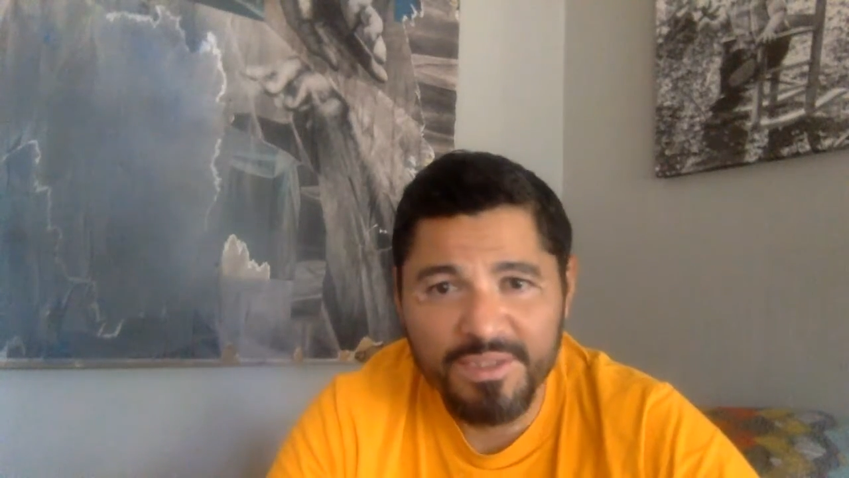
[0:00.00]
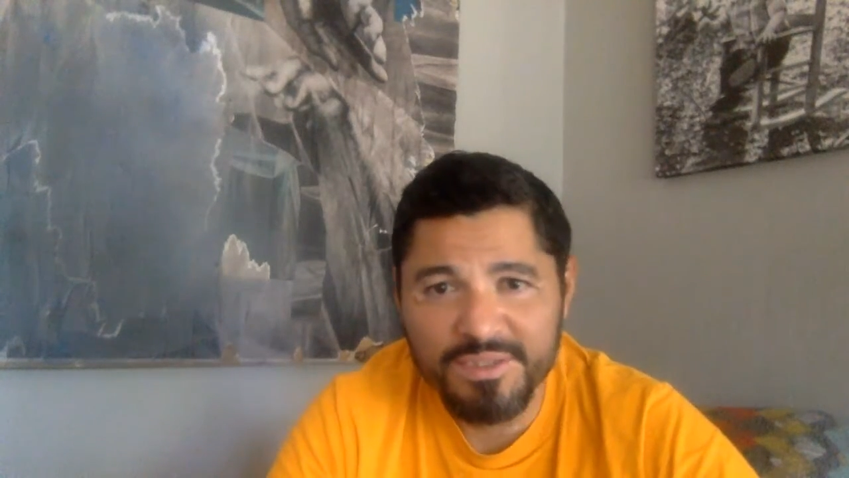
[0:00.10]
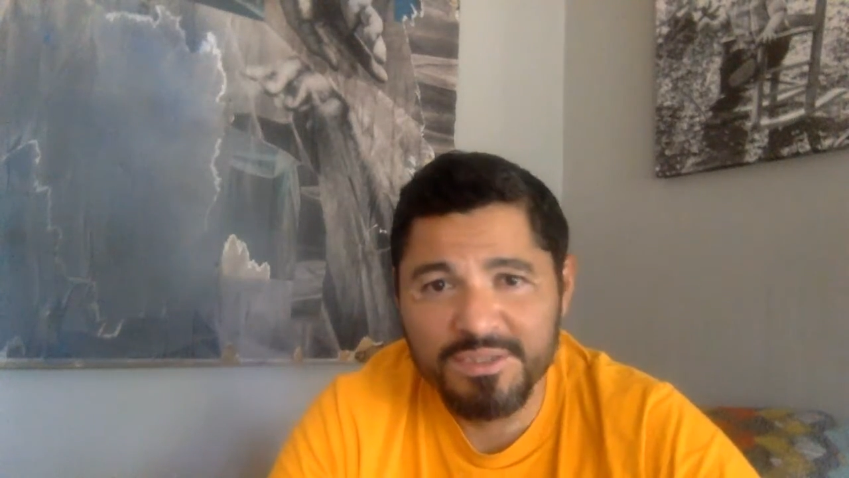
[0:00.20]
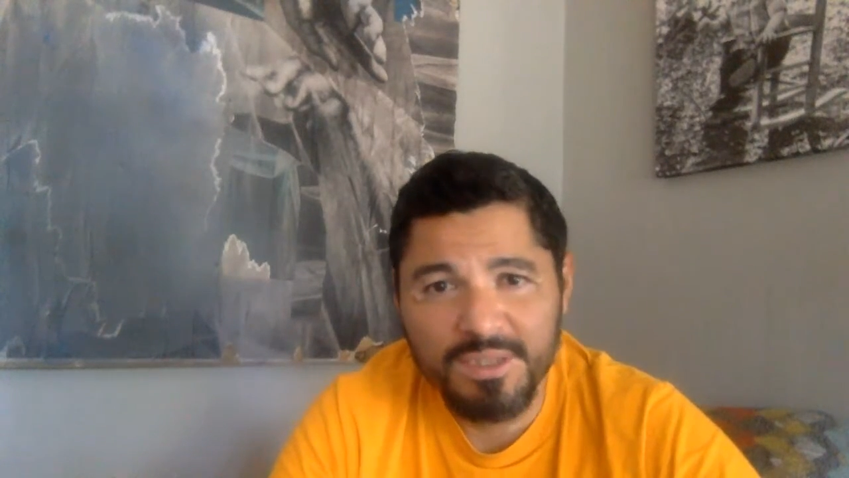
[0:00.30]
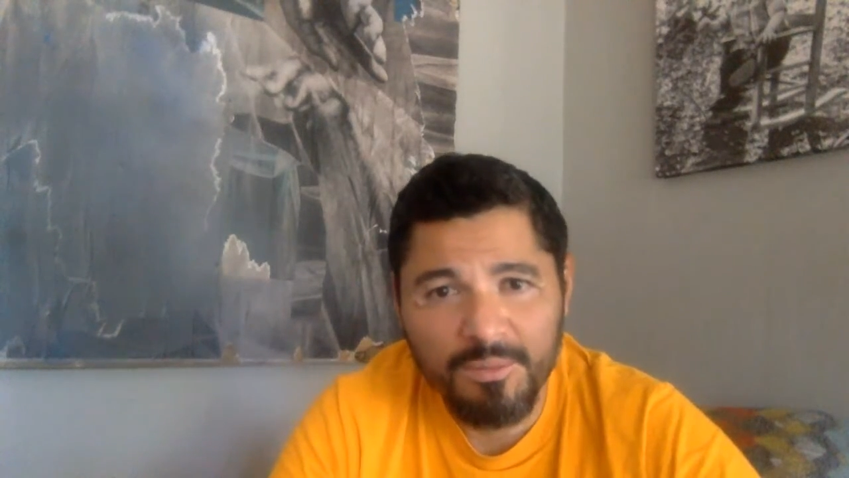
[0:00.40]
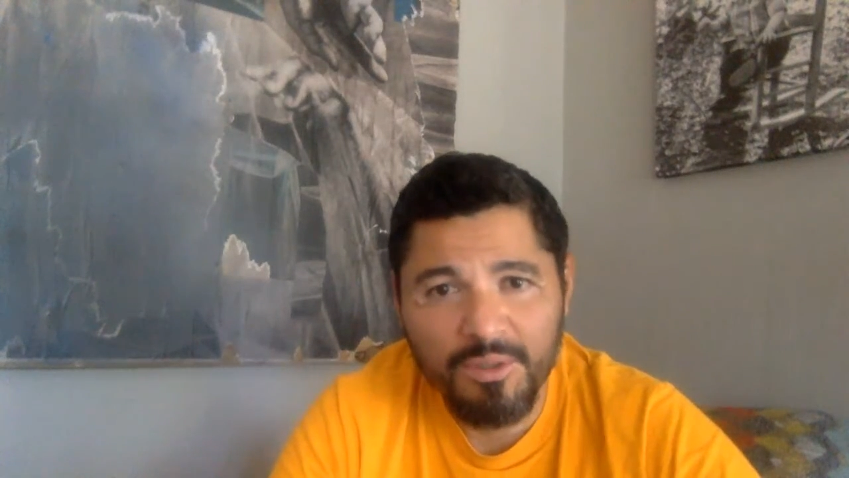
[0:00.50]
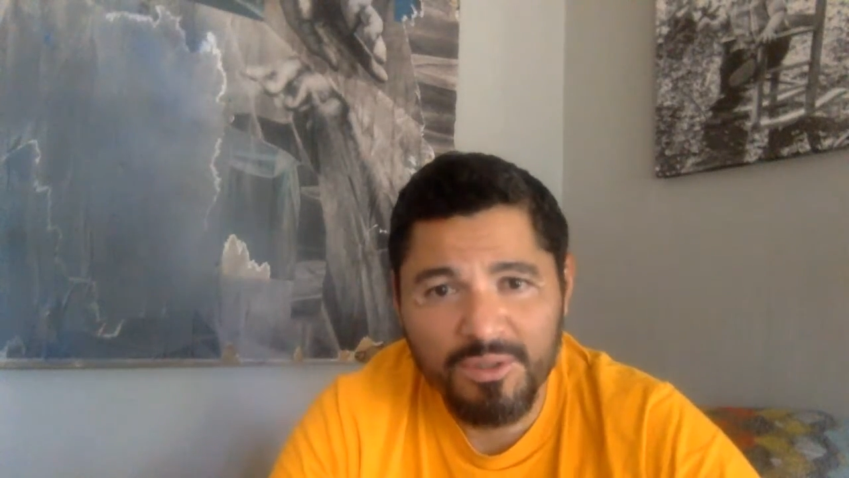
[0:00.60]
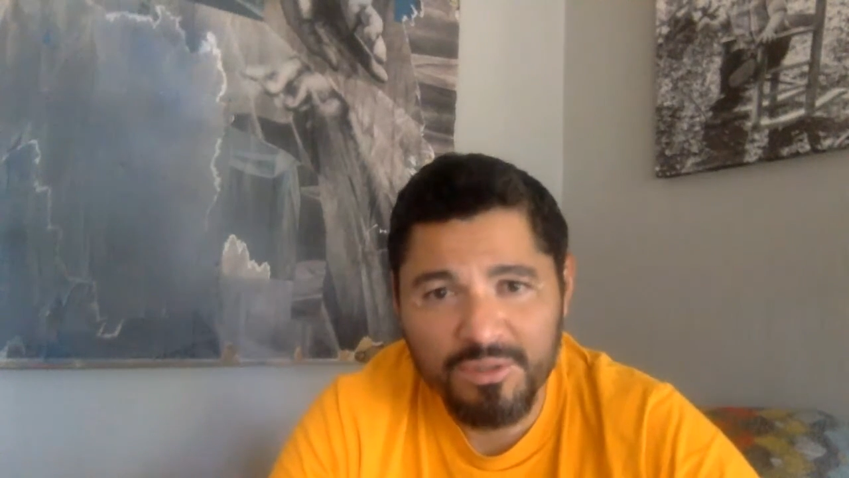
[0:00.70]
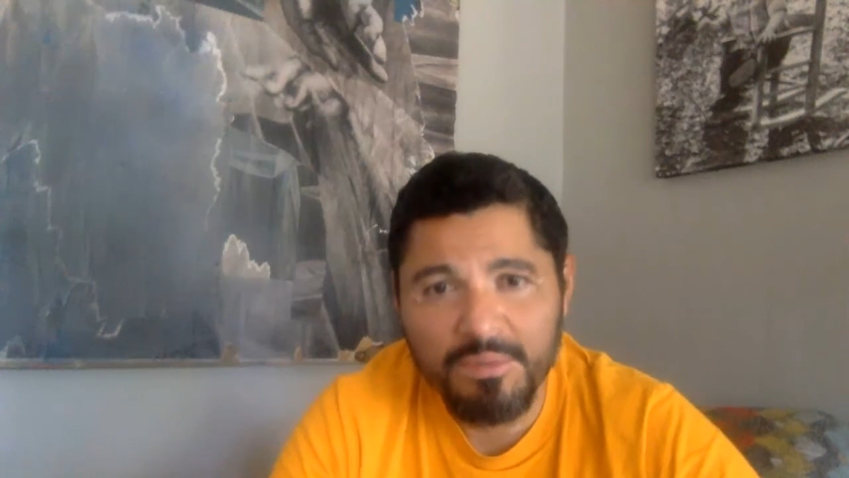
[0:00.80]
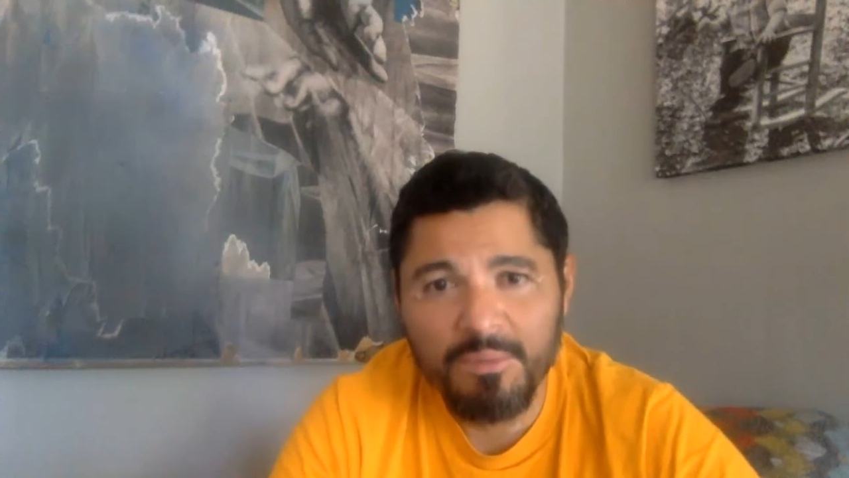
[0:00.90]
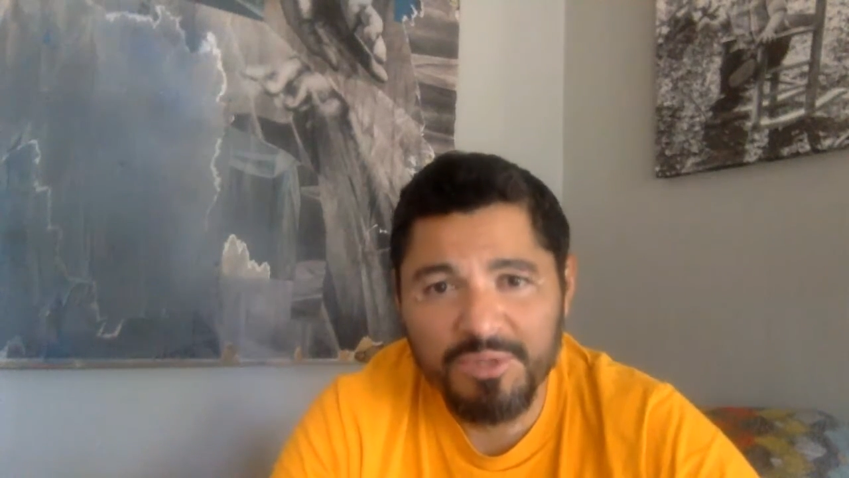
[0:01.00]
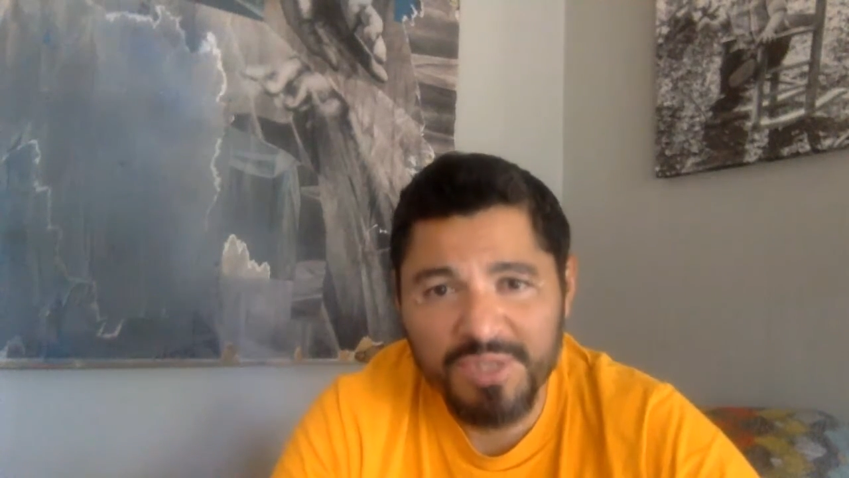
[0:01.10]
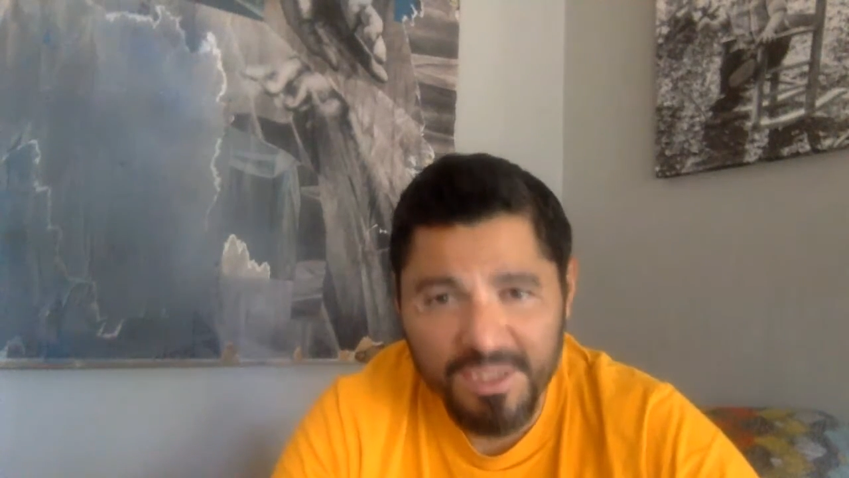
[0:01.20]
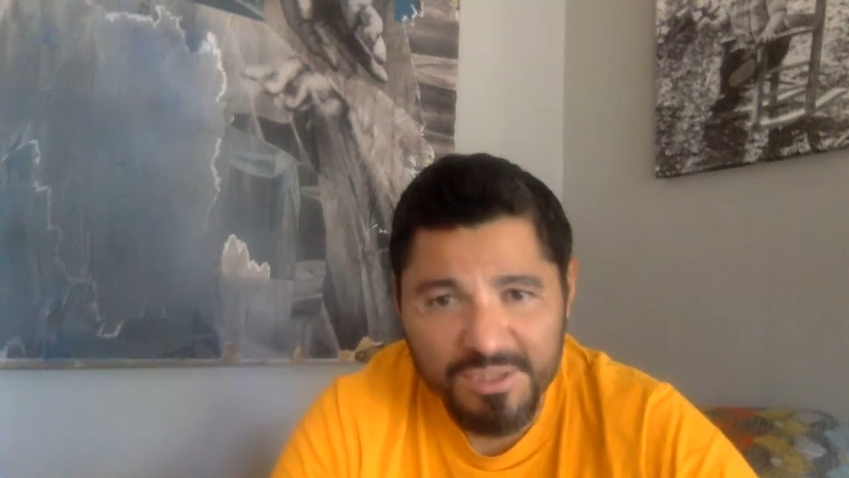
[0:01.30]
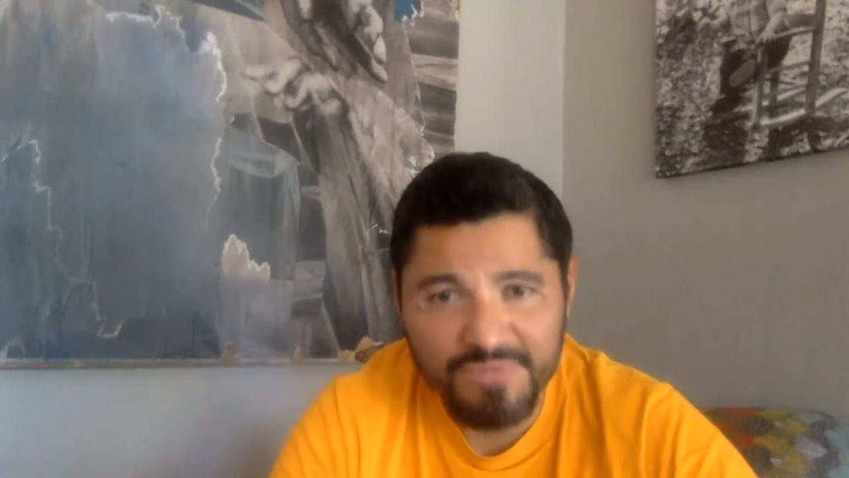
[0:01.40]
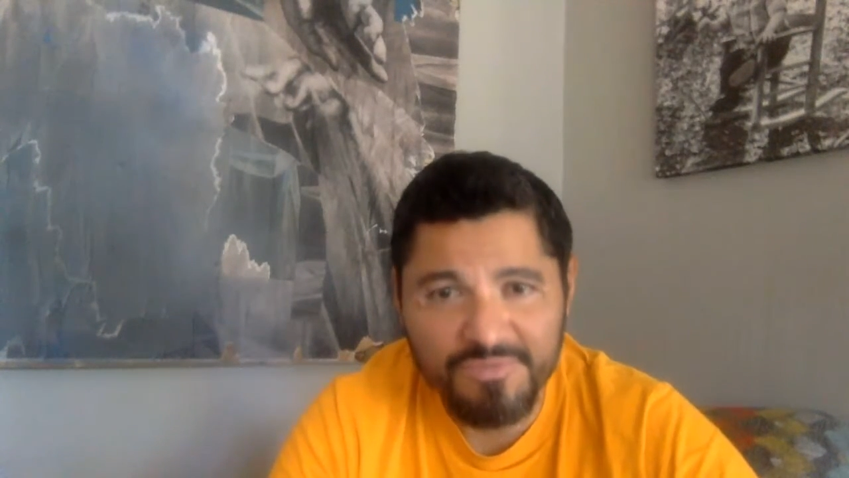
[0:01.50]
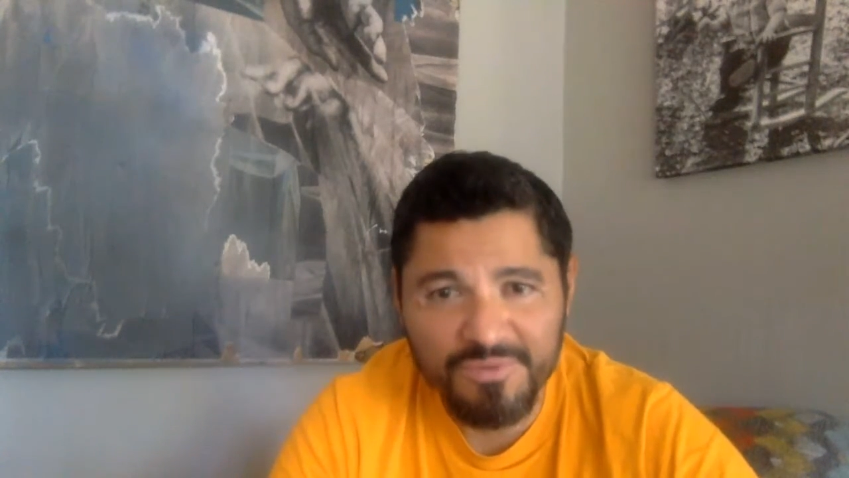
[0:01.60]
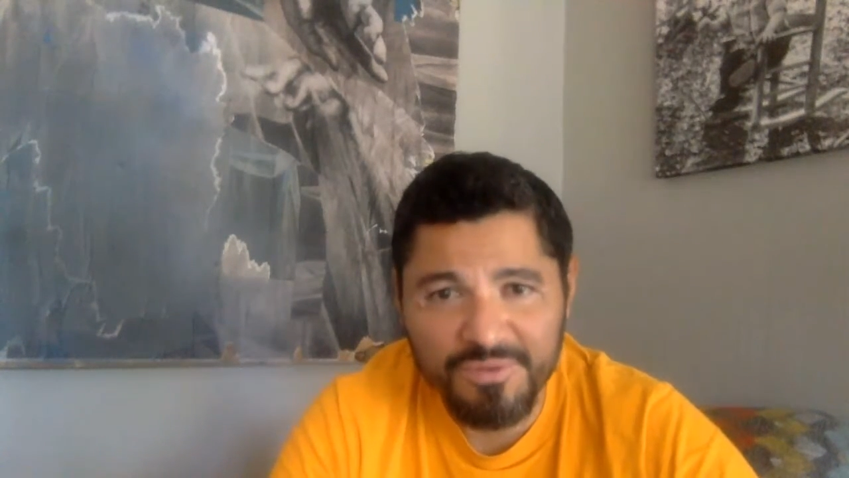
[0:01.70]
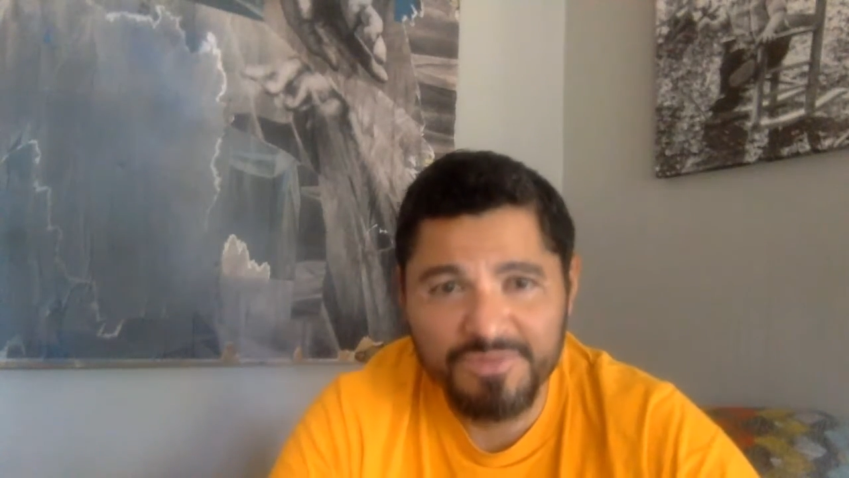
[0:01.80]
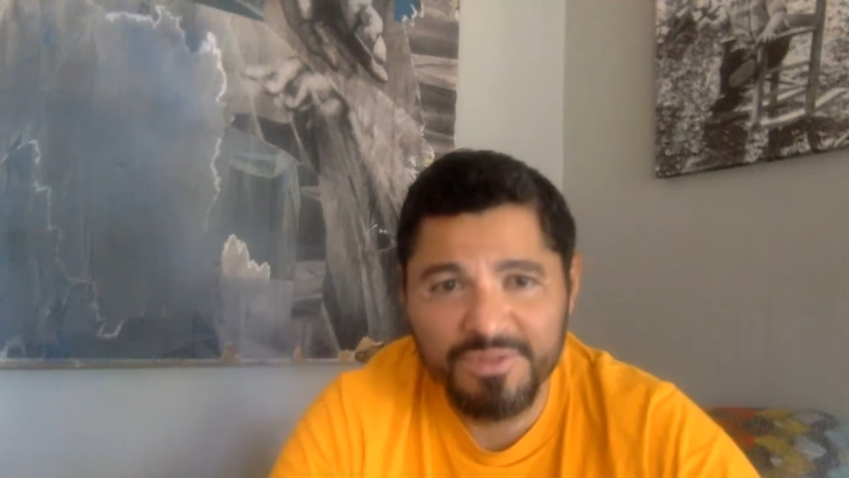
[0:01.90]
Some are a little bit more challenging
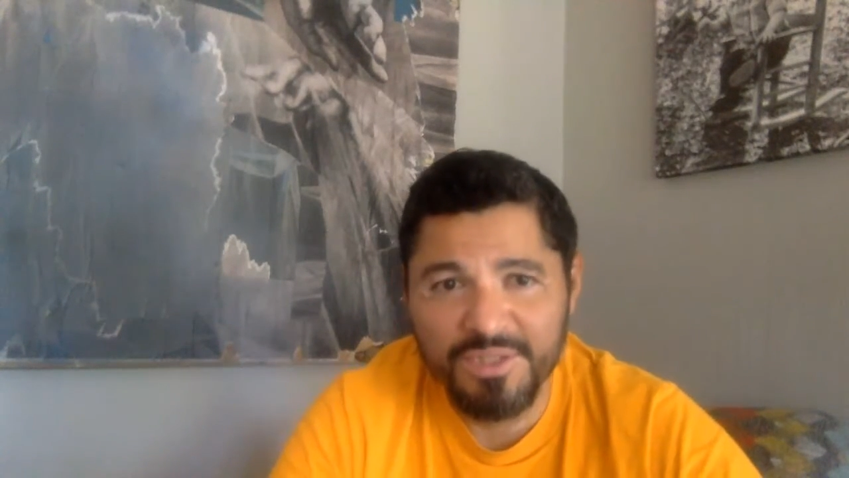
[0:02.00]
for those